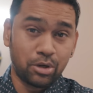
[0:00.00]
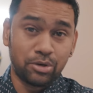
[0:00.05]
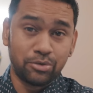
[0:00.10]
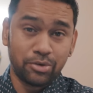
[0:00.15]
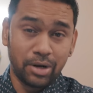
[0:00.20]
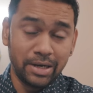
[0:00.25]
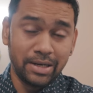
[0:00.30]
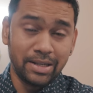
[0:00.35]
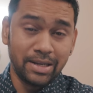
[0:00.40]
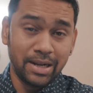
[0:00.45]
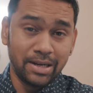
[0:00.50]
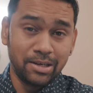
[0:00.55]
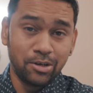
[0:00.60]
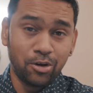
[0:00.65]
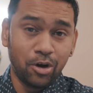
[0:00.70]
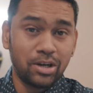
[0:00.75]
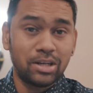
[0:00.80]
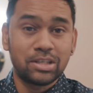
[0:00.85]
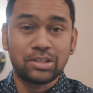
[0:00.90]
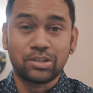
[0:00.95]

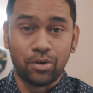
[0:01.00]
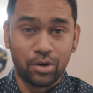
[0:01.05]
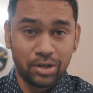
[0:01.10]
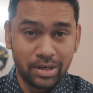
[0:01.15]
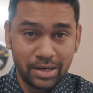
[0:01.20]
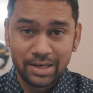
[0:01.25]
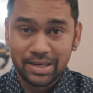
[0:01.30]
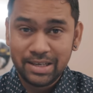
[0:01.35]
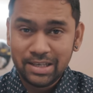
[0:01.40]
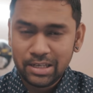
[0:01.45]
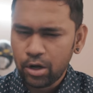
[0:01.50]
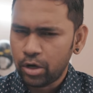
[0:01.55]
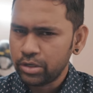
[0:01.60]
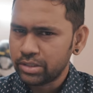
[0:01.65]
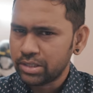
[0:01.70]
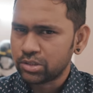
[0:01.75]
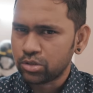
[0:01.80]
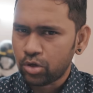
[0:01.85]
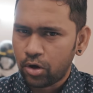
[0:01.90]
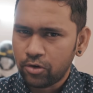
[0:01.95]
$99 on a
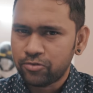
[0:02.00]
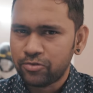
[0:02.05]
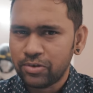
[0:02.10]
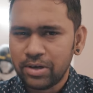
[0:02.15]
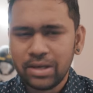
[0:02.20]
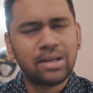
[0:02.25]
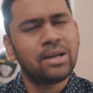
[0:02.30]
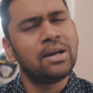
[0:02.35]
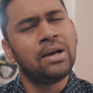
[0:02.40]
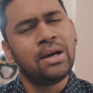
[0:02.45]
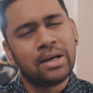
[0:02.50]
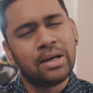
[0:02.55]
denoiser software,